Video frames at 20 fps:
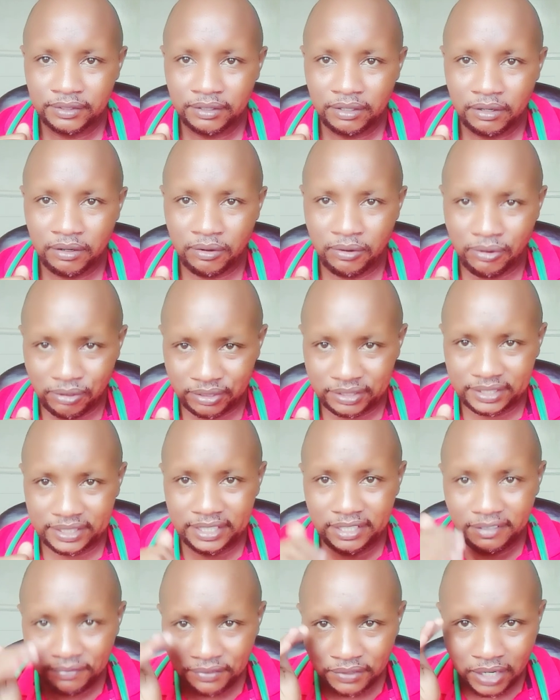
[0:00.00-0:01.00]
Because
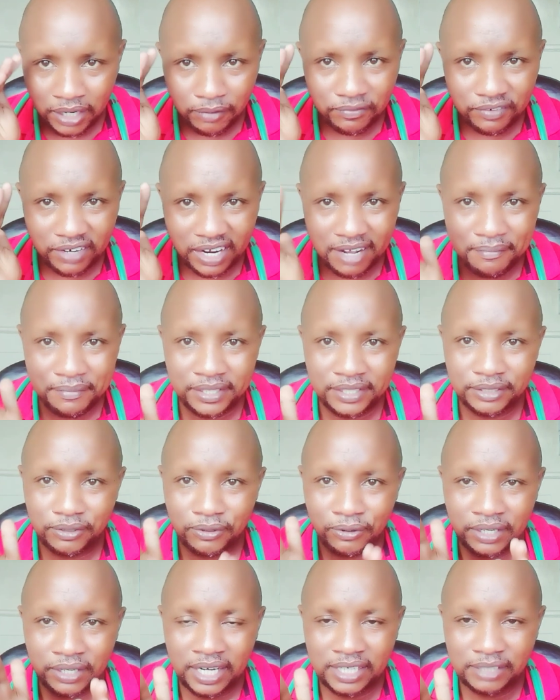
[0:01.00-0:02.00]
if you have come in
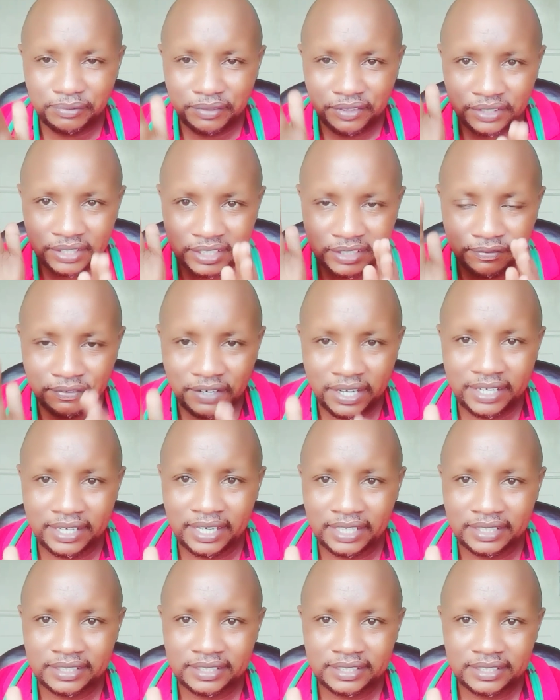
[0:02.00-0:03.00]
contact with this
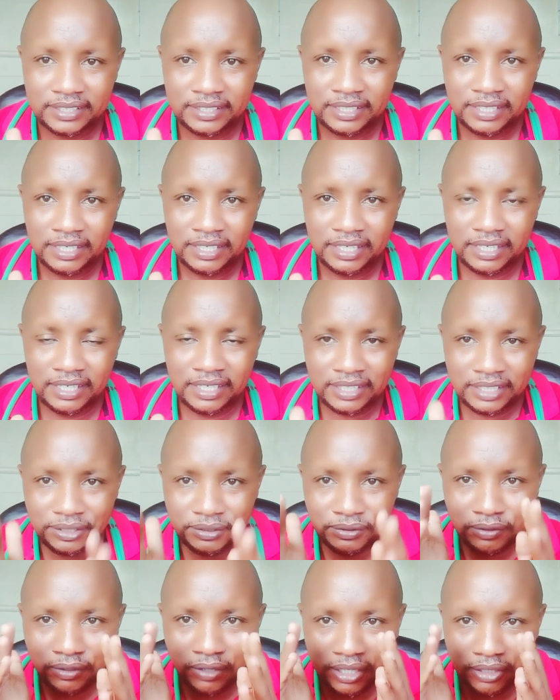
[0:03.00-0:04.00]
virus and
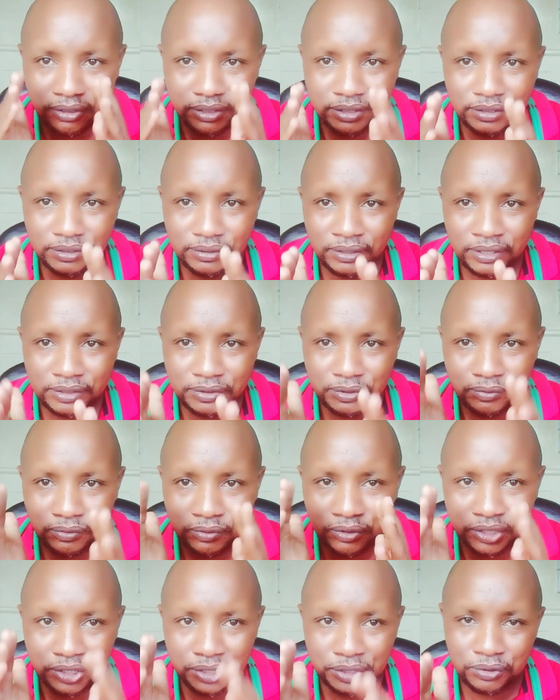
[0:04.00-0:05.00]
you are not going to
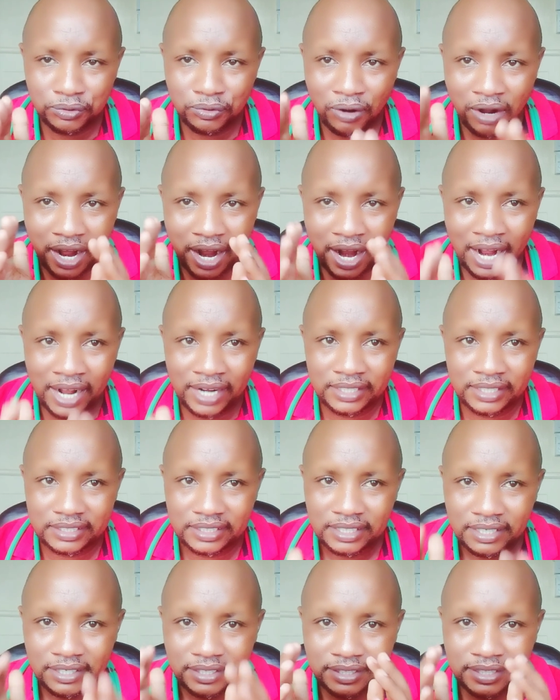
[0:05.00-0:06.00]
wash your hands
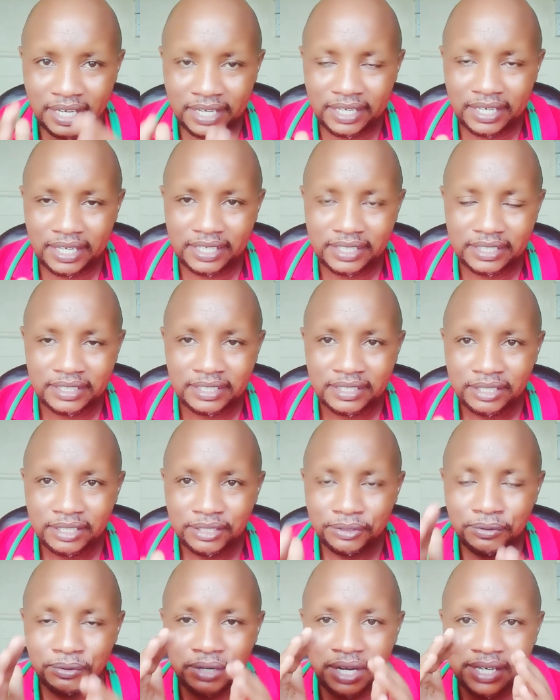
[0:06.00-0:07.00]
thoroughly,
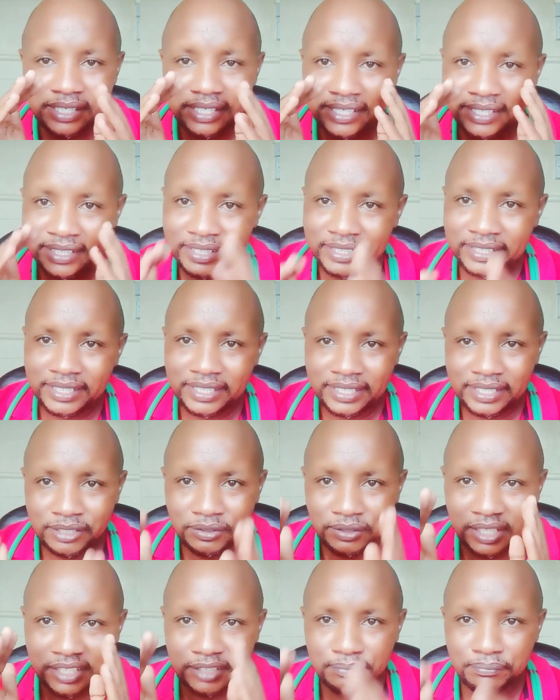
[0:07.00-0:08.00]
you can easily
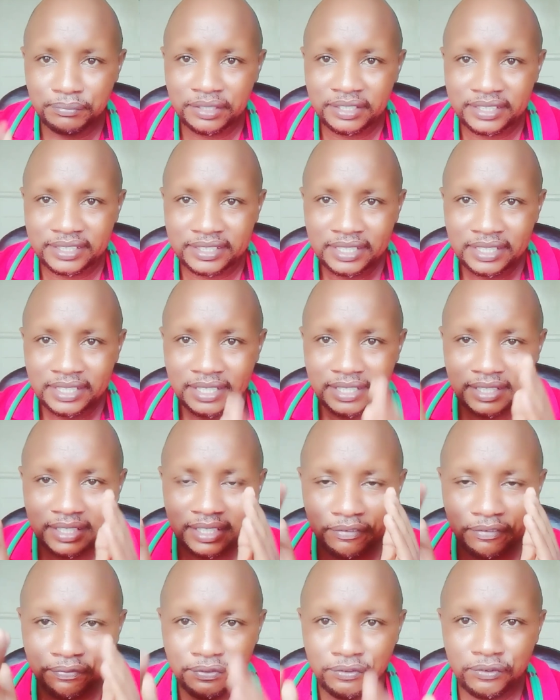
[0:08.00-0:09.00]
transmit
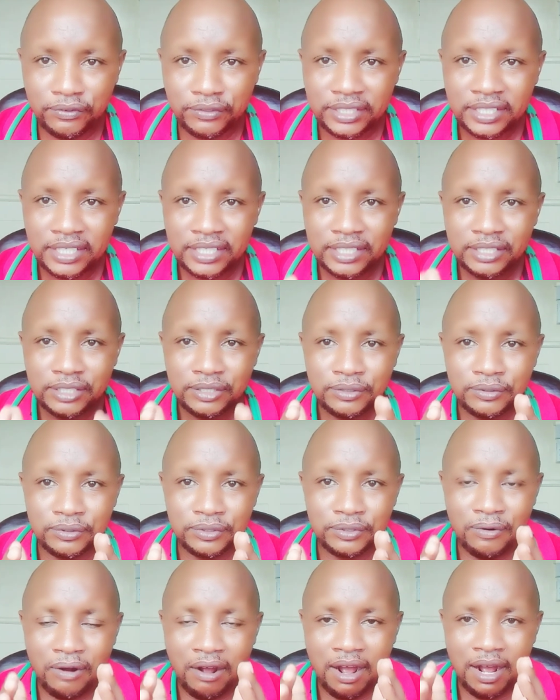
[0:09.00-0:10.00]
the food to
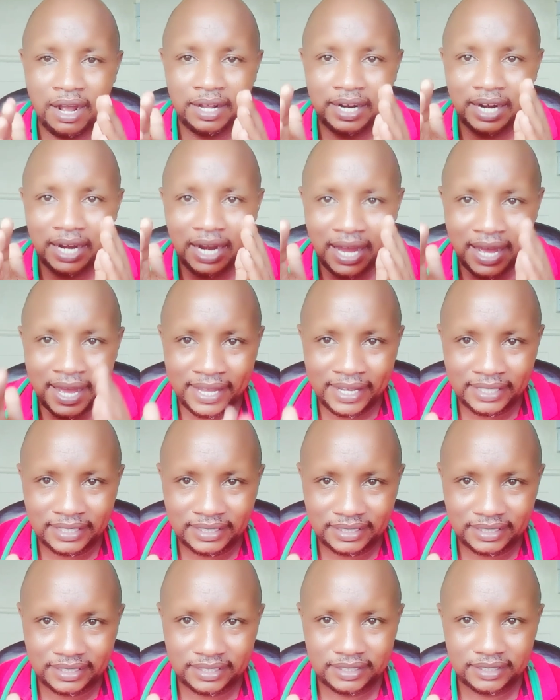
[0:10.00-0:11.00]
your
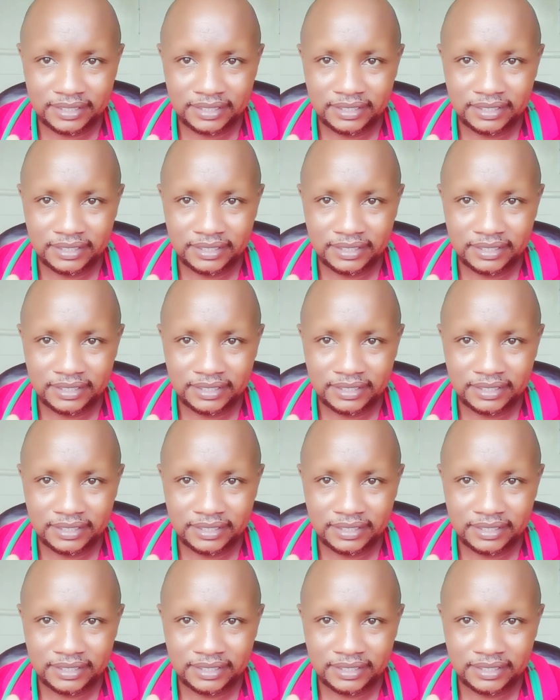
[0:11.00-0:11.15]
clients.